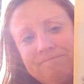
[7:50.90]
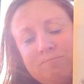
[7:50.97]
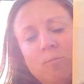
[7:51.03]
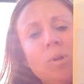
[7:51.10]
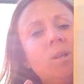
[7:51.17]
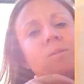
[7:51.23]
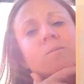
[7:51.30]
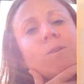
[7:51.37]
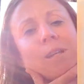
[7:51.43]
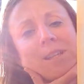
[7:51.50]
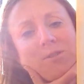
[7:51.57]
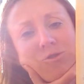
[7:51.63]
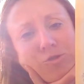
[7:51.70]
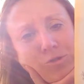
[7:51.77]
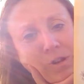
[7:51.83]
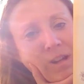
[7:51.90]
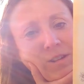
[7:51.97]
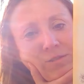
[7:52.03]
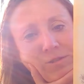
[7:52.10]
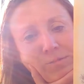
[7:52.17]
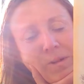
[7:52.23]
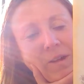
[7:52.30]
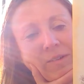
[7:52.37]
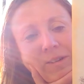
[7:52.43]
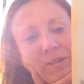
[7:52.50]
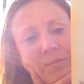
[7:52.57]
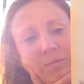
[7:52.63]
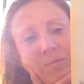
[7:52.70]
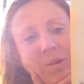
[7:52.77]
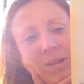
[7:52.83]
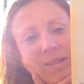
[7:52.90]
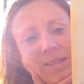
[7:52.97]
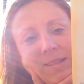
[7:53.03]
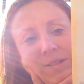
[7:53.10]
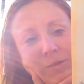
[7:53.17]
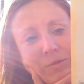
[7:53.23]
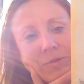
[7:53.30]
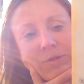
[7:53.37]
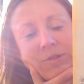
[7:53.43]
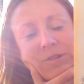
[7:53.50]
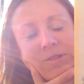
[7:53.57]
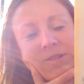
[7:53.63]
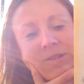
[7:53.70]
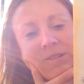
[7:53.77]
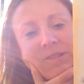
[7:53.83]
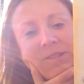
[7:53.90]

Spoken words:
What is strange about him? What is different?